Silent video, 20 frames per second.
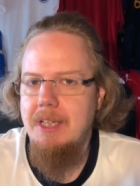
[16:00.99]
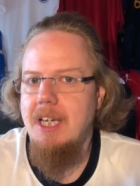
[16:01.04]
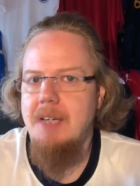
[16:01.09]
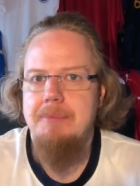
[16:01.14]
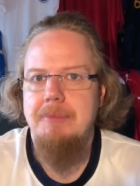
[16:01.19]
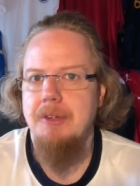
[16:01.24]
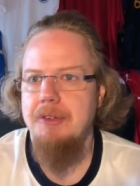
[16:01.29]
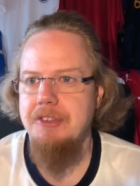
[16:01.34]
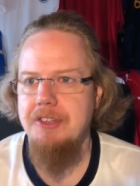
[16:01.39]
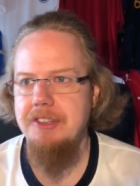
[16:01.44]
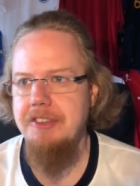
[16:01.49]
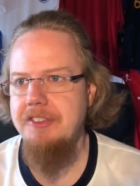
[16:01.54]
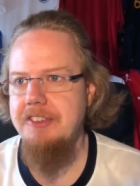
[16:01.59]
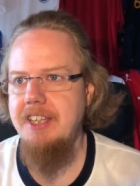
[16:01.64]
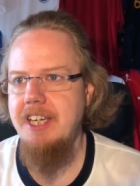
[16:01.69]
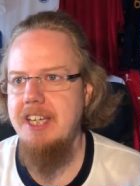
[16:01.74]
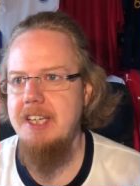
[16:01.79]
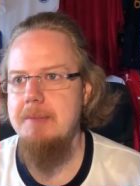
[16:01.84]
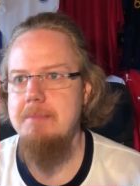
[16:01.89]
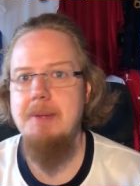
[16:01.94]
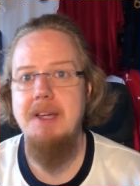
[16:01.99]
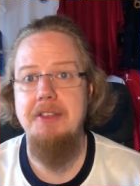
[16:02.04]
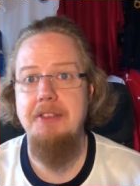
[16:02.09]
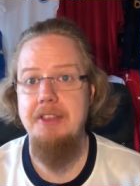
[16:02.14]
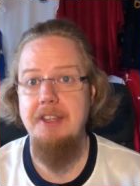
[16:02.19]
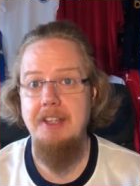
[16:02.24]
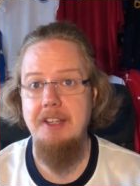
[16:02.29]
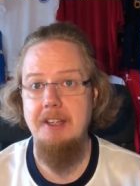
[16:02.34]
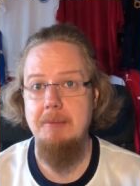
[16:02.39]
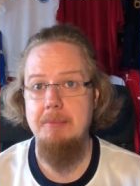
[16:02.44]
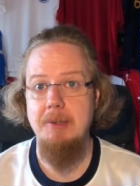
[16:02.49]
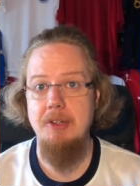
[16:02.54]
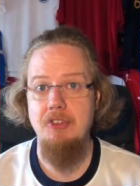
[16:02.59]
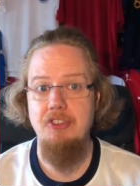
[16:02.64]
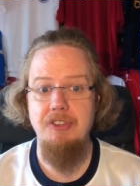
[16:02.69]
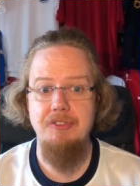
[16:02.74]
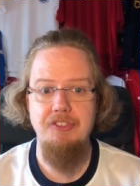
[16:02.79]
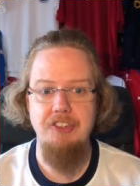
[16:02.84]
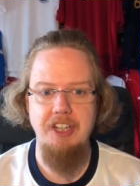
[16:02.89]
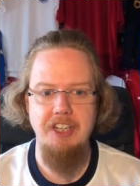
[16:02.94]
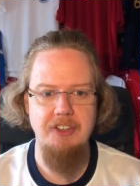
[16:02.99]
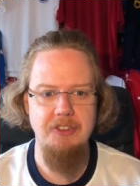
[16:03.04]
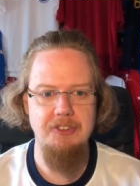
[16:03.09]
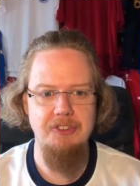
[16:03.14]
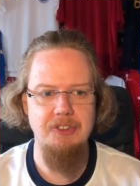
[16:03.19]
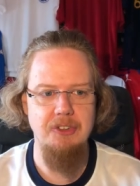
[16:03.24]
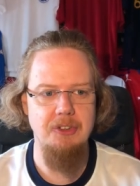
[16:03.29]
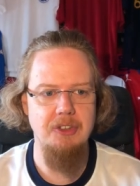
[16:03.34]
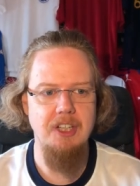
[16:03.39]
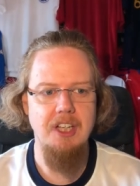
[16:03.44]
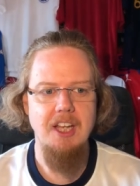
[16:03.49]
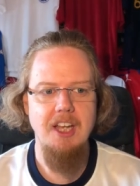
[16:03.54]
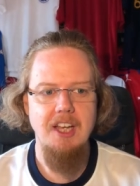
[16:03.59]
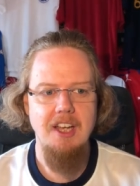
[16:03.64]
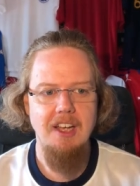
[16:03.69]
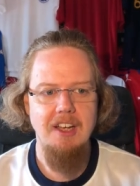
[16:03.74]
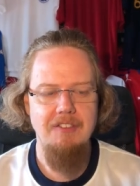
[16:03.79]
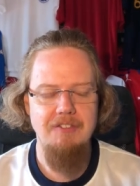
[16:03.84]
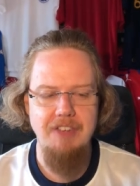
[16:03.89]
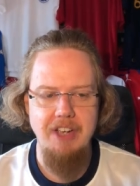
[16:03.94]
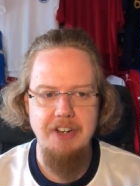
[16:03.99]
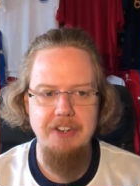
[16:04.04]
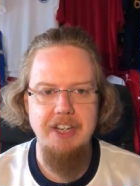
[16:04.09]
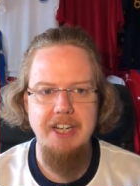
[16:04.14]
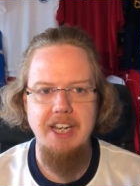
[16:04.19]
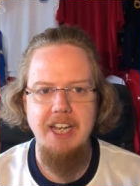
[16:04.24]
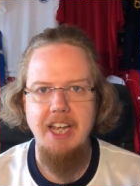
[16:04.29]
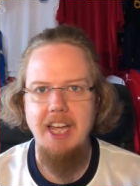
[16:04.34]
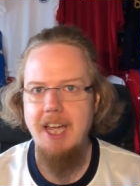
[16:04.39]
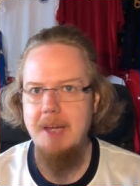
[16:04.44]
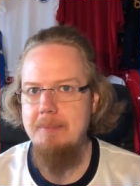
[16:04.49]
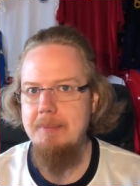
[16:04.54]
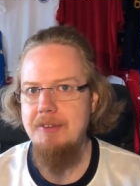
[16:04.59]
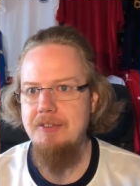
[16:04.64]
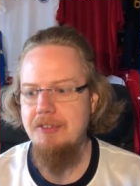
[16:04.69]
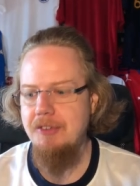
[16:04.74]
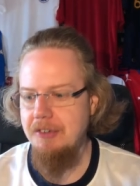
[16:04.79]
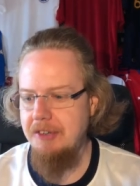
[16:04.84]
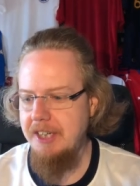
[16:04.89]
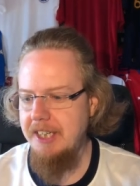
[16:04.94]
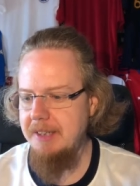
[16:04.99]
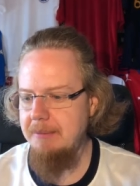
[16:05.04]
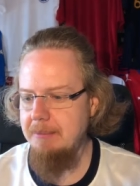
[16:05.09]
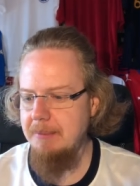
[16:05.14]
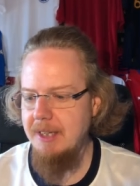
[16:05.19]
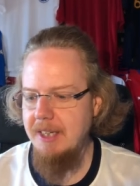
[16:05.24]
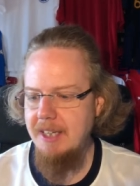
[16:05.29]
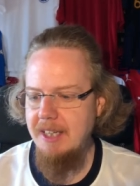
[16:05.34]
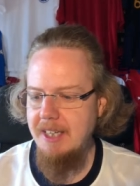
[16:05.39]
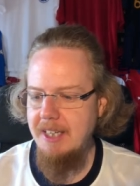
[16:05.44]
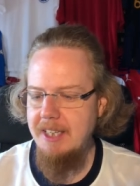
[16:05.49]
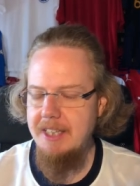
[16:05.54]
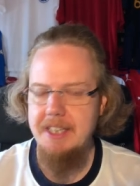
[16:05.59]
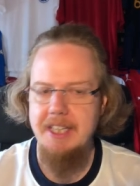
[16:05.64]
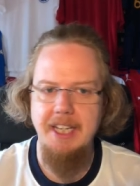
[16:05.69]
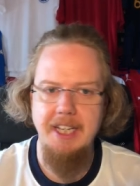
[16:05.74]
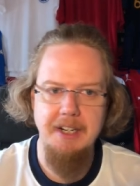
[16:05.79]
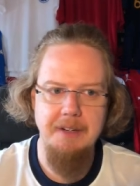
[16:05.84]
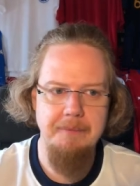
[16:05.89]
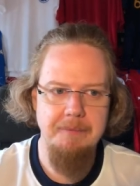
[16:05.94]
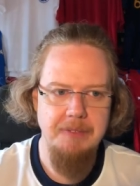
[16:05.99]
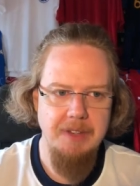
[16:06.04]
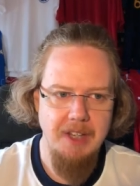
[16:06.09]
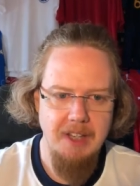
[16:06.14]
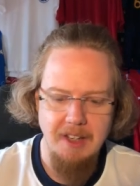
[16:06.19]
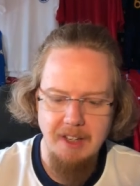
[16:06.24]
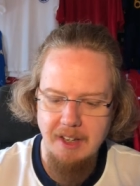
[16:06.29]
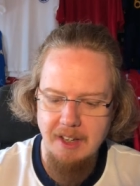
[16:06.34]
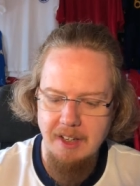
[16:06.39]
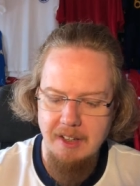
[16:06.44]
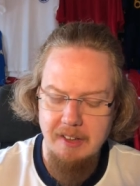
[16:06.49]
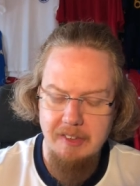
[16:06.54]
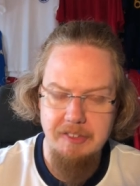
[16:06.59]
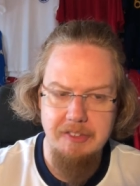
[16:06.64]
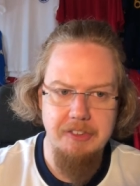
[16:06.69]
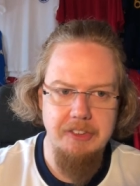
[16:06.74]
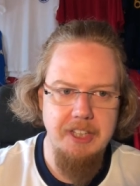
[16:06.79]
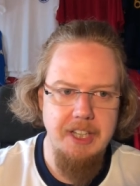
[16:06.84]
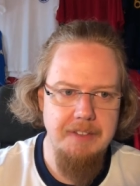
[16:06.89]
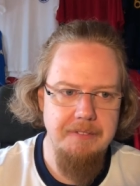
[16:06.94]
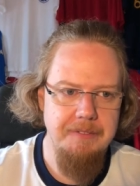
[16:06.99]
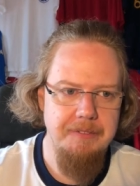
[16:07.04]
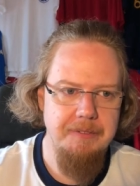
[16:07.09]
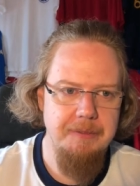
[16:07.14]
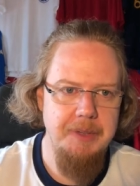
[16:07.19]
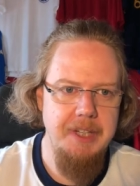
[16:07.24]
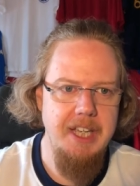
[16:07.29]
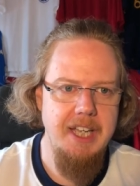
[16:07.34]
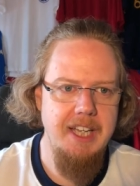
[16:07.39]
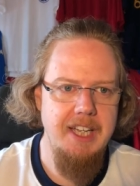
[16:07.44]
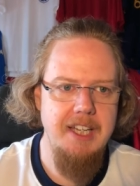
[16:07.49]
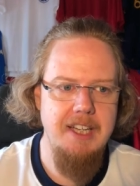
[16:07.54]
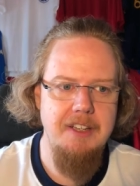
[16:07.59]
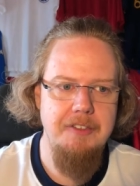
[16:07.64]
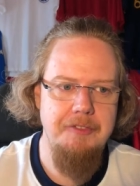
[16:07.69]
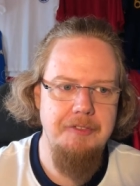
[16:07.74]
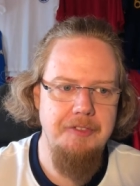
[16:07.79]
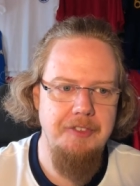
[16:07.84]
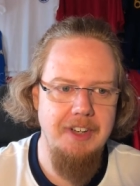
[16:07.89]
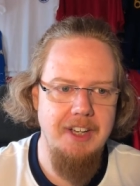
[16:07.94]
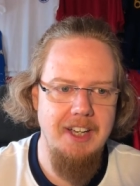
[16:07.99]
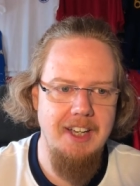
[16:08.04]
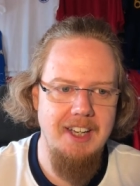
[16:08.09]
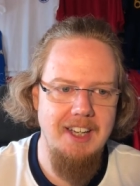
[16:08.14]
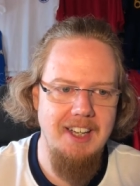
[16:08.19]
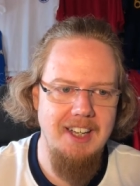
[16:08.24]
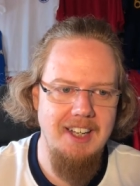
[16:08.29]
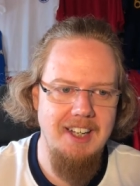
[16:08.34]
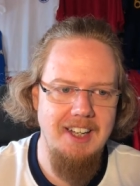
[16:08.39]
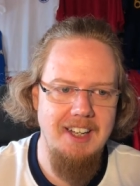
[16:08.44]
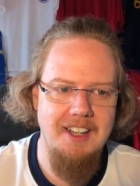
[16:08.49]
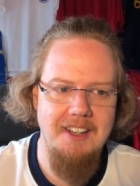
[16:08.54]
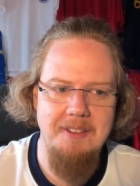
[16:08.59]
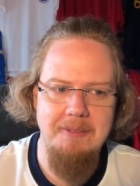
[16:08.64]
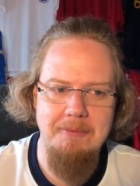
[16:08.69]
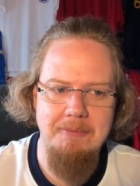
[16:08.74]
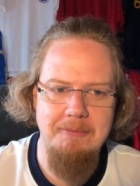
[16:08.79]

I'm not going to say any bad thing about Shevchenko. So very happy for him there. So yeah, we have... Uh,